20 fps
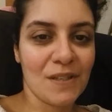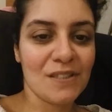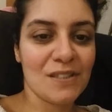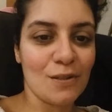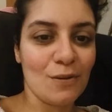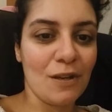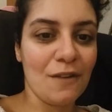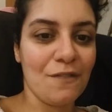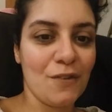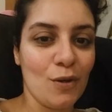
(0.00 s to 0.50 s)

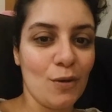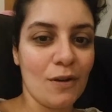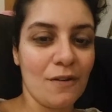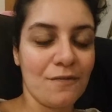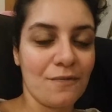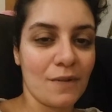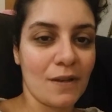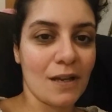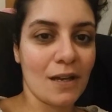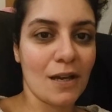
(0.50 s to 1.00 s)
So if you
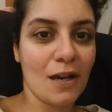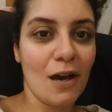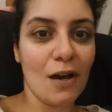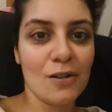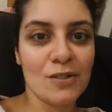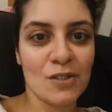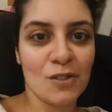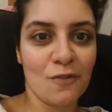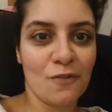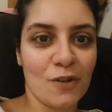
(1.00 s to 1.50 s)
have
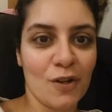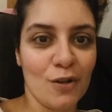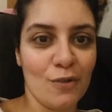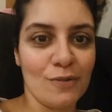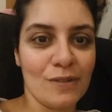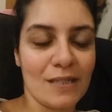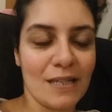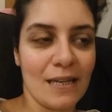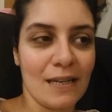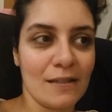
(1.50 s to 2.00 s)
cut off
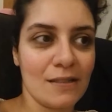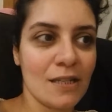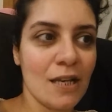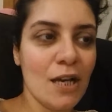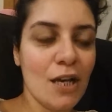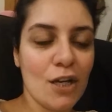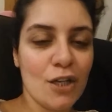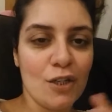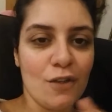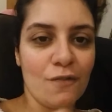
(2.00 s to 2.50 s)
contact,
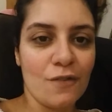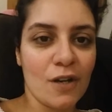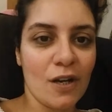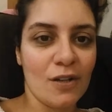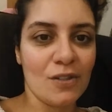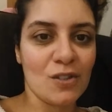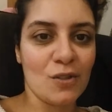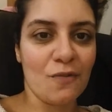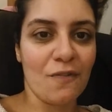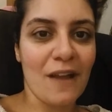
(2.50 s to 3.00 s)
you've
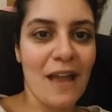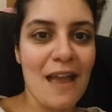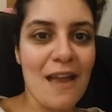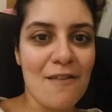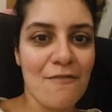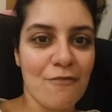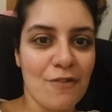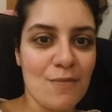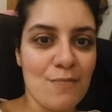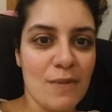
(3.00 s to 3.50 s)
cut off
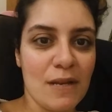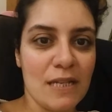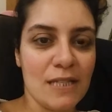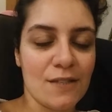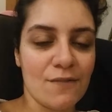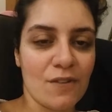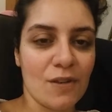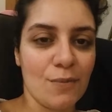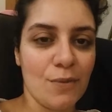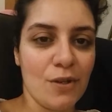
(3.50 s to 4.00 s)
every
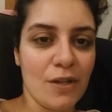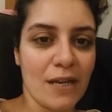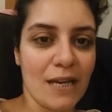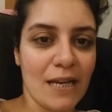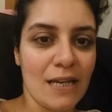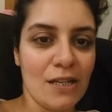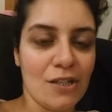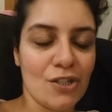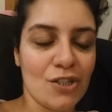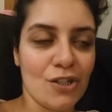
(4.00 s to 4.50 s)
means of
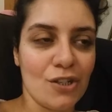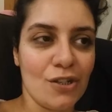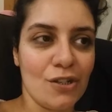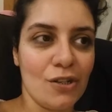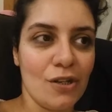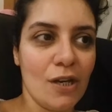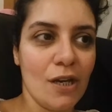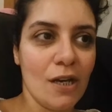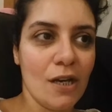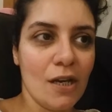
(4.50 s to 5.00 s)

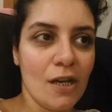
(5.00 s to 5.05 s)
communication.